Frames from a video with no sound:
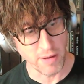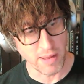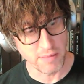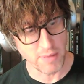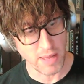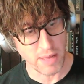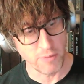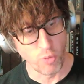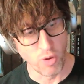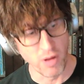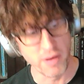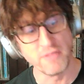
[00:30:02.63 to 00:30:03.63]
I
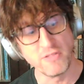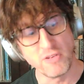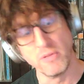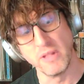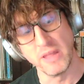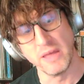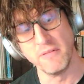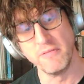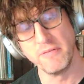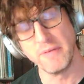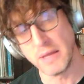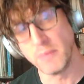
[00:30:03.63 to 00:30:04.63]
wanted to live
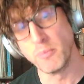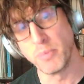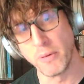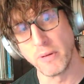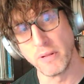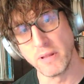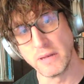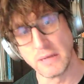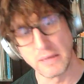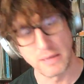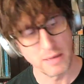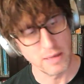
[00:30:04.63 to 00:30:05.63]
in Portland,